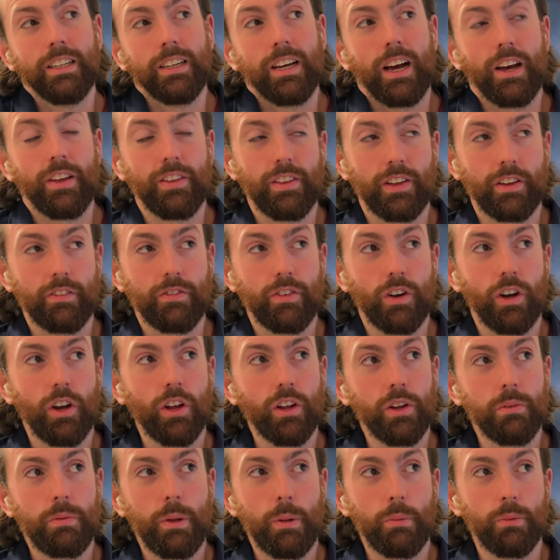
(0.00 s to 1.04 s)
I think for a lot
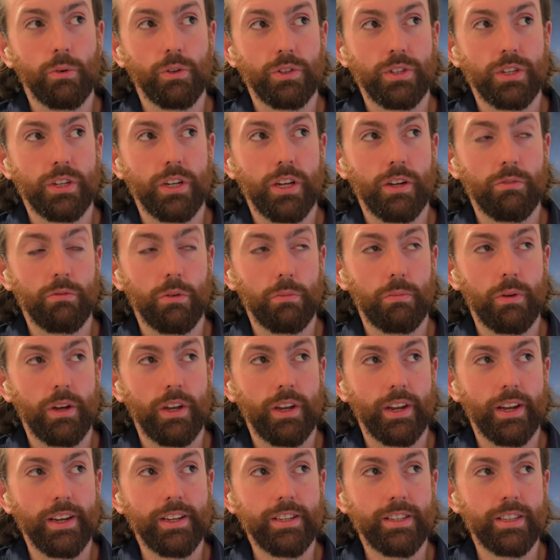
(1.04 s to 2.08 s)
of people, it would be a
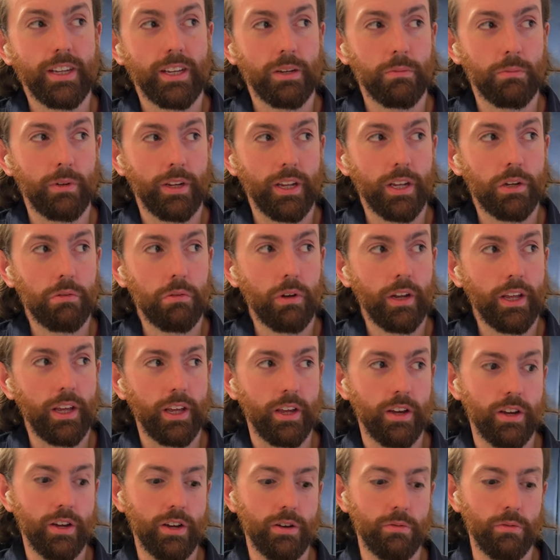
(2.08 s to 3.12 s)
nice thing. But equally,
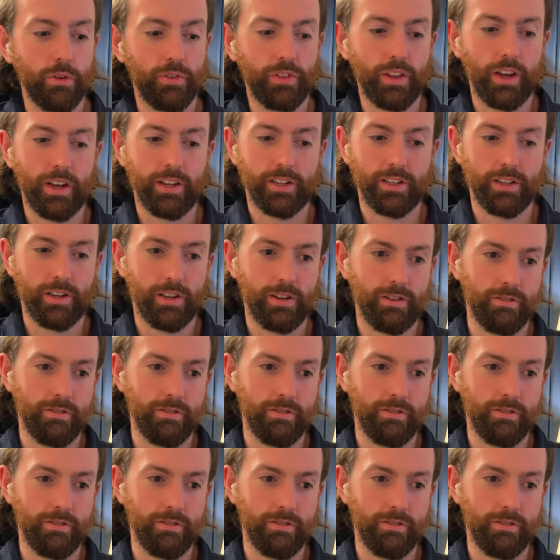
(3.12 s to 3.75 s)
with that